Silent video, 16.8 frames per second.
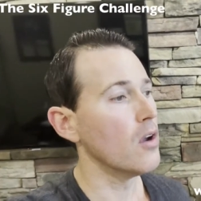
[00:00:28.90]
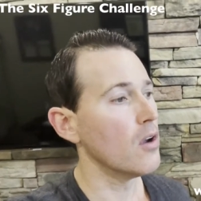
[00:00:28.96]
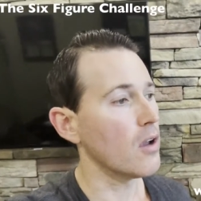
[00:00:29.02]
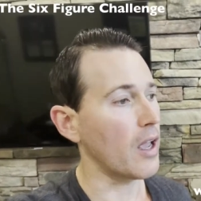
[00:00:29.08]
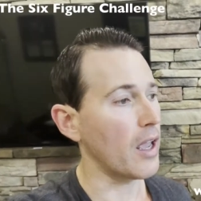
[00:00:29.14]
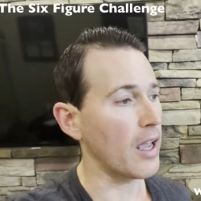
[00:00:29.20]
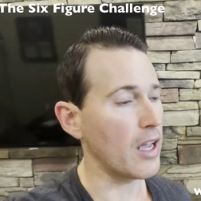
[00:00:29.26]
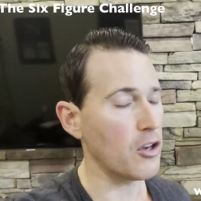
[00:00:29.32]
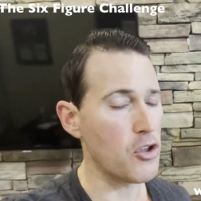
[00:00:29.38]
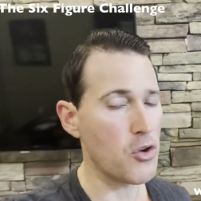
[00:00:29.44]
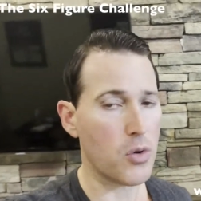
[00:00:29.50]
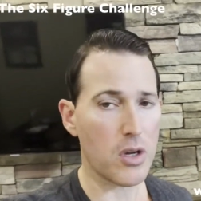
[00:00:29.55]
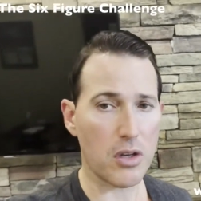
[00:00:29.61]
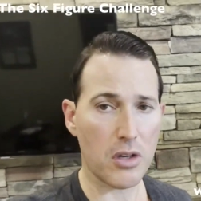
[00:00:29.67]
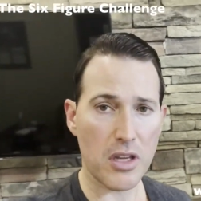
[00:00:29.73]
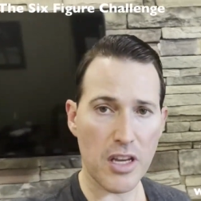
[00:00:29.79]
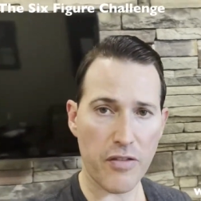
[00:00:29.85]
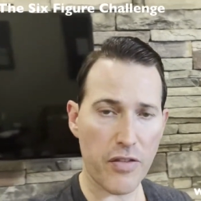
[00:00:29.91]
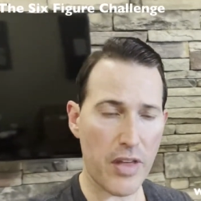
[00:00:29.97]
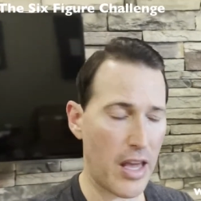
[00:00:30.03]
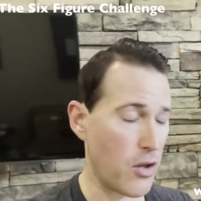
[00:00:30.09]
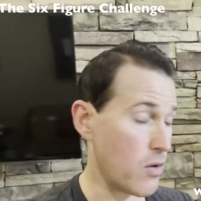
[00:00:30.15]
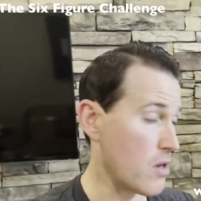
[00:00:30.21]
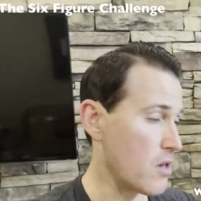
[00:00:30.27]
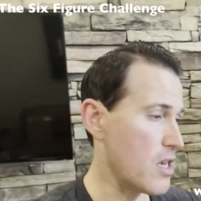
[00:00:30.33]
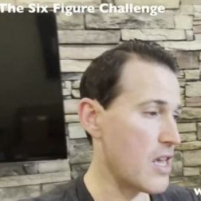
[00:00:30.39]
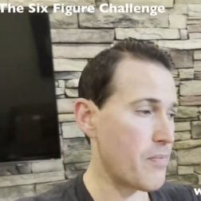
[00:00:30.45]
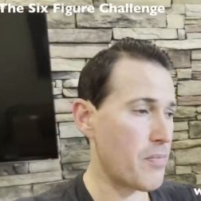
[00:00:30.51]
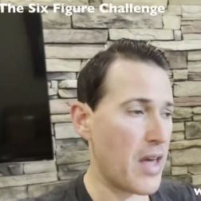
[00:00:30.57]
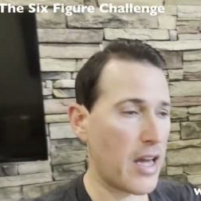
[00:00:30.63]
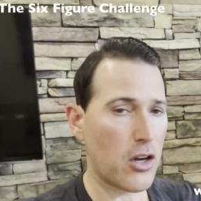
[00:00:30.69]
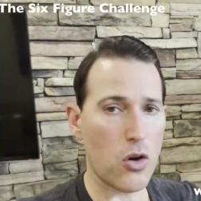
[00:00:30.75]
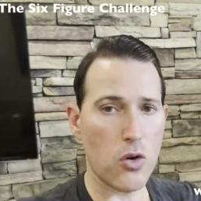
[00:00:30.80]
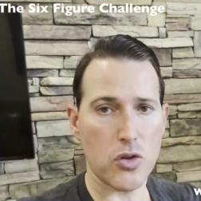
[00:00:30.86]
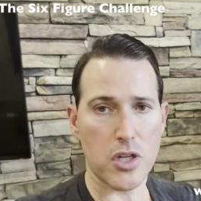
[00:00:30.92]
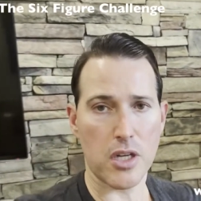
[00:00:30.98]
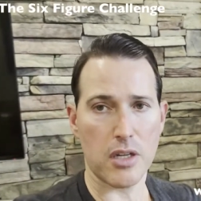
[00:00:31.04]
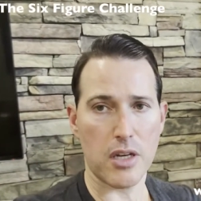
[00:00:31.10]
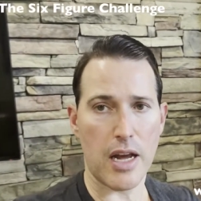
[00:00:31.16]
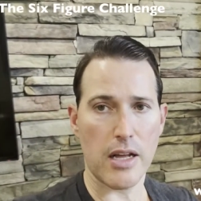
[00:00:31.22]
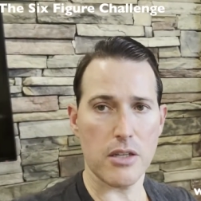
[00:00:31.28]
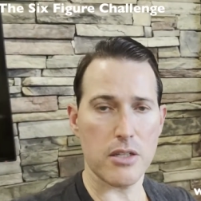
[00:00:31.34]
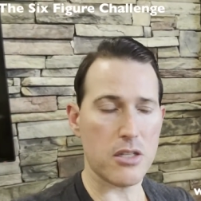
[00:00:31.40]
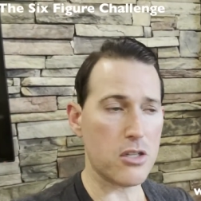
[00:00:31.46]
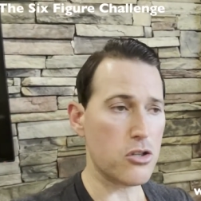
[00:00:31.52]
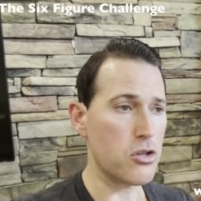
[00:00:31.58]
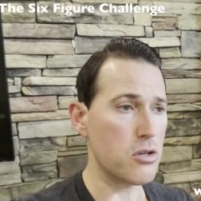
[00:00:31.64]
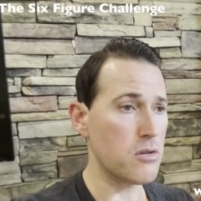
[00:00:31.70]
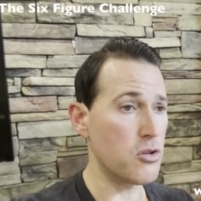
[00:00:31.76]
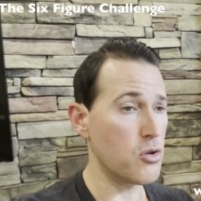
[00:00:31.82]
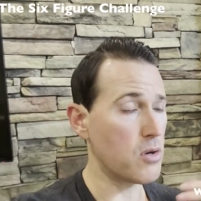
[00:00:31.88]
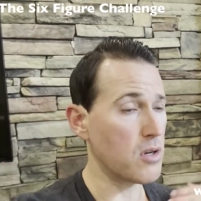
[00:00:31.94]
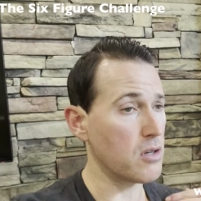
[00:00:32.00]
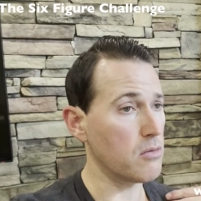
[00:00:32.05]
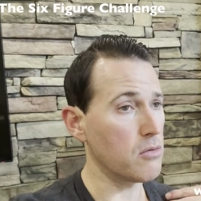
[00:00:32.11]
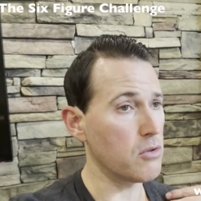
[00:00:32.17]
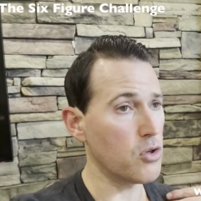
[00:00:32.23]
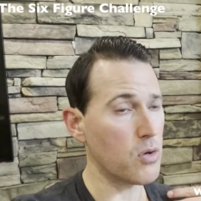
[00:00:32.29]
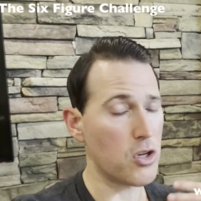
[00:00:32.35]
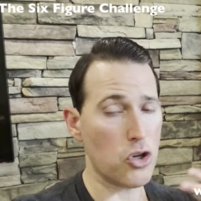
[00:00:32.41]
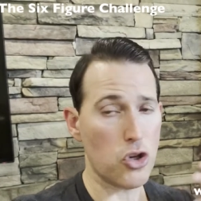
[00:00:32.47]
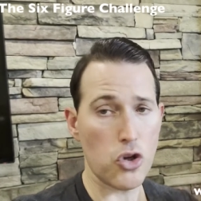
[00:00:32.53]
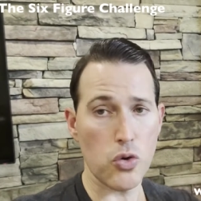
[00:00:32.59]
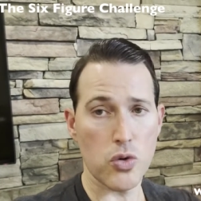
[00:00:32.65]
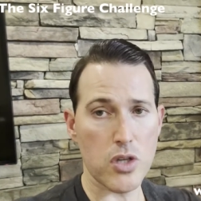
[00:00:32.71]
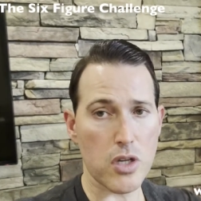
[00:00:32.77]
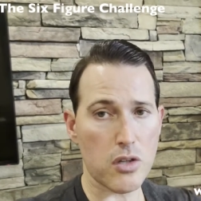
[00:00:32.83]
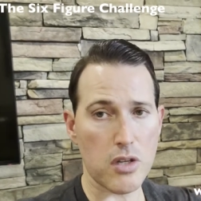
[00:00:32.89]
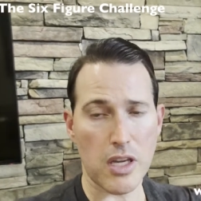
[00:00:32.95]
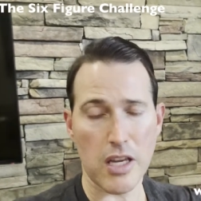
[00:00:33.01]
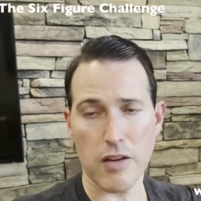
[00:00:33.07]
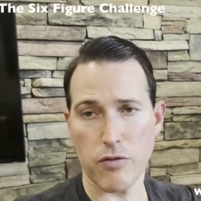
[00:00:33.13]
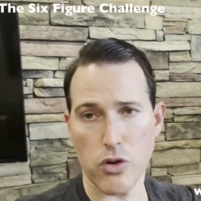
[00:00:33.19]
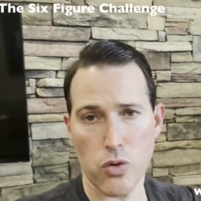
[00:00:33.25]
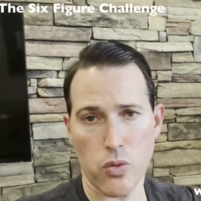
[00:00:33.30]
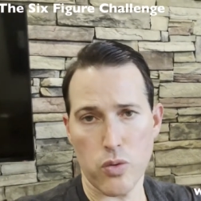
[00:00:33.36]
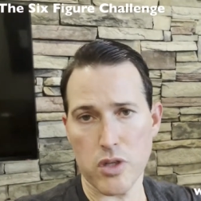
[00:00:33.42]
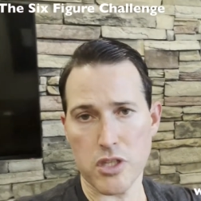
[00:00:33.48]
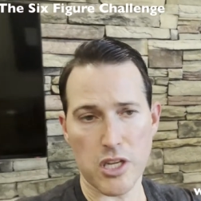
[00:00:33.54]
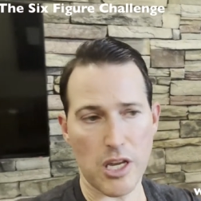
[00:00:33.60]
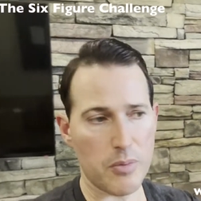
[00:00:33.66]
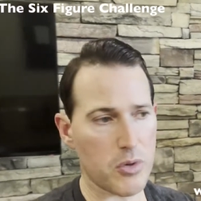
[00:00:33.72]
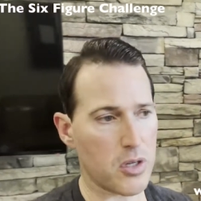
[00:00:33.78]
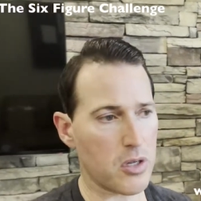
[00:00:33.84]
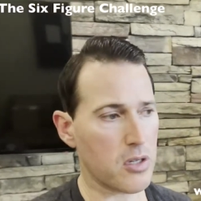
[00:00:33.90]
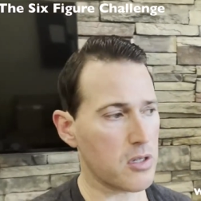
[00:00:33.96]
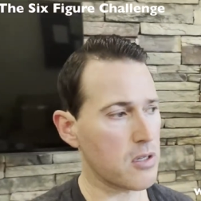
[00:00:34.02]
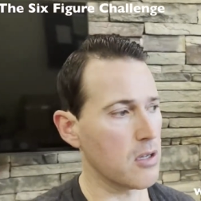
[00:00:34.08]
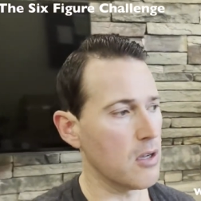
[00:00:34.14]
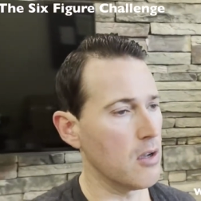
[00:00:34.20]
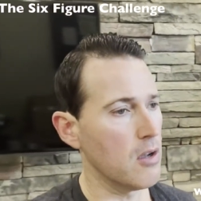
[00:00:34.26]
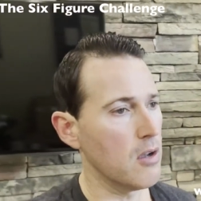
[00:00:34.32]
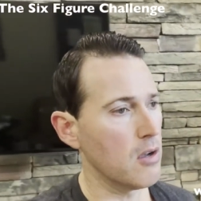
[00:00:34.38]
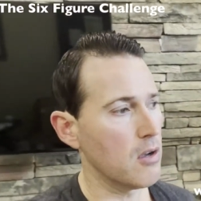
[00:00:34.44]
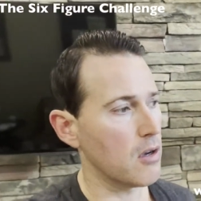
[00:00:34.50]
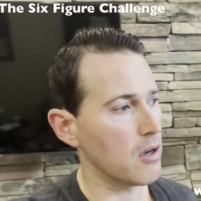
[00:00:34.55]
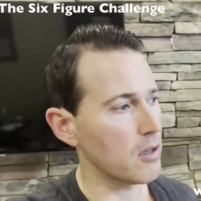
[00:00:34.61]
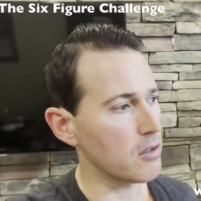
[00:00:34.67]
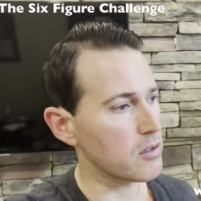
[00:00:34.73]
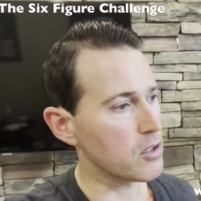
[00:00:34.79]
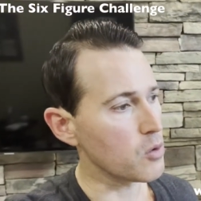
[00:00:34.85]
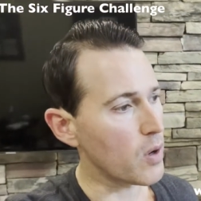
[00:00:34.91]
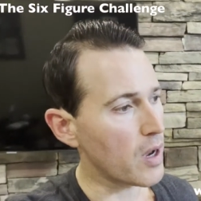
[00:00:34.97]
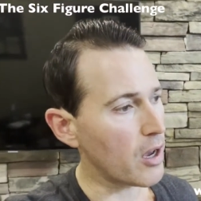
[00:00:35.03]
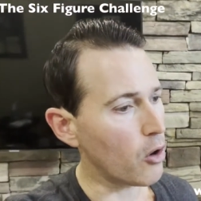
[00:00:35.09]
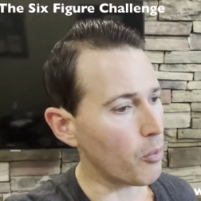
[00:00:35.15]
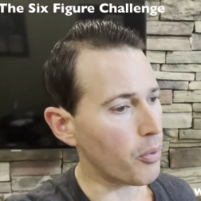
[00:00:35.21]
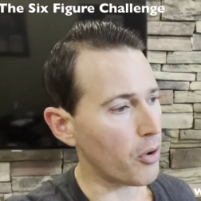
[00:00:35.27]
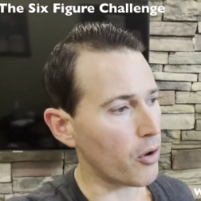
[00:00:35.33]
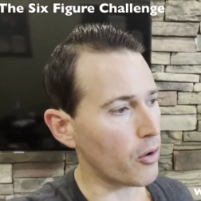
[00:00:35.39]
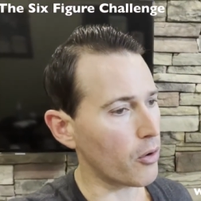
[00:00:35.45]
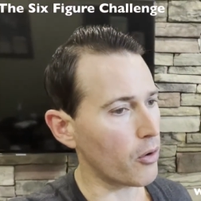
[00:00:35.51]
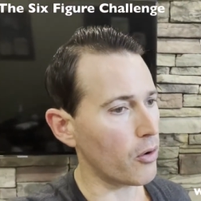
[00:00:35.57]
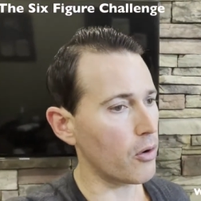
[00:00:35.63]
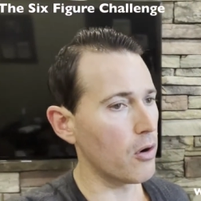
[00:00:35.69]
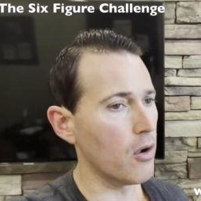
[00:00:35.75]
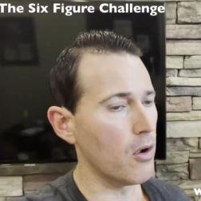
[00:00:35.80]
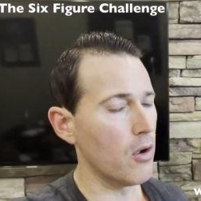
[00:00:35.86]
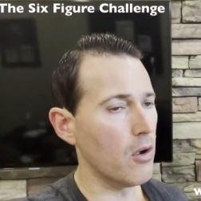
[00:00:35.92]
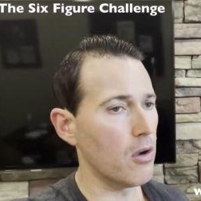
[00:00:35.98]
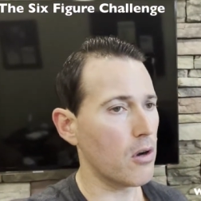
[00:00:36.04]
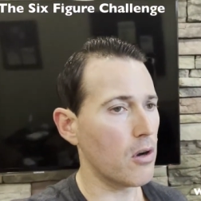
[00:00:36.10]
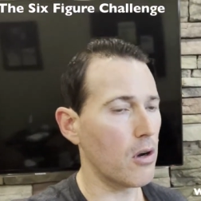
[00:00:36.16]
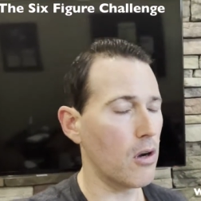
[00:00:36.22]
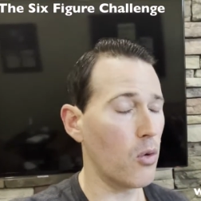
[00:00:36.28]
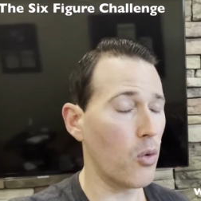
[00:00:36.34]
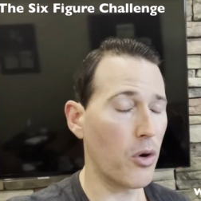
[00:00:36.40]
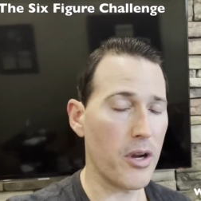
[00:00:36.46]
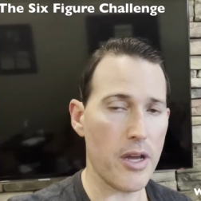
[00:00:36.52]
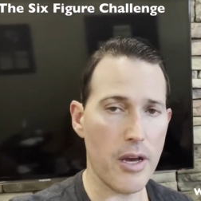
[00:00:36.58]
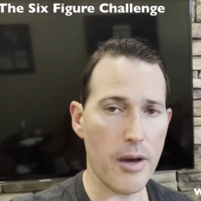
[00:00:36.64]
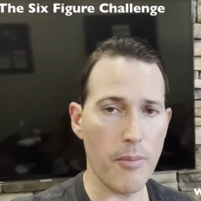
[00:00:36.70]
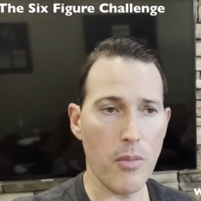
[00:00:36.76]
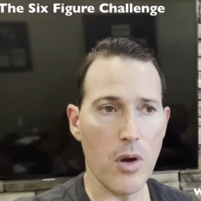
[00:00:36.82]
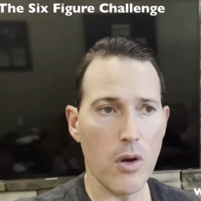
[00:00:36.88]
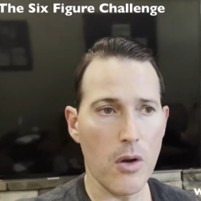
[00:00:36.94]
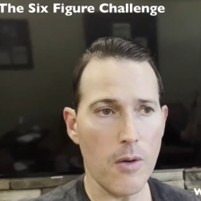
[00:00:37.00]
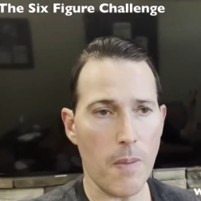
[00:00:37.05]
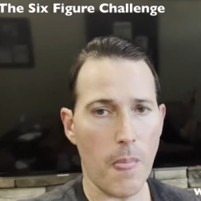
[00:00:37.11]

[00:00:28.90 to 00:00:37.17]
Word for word: And you can give that, you can keep that coaching analysis. You can use it to give to your receptionist to help her or him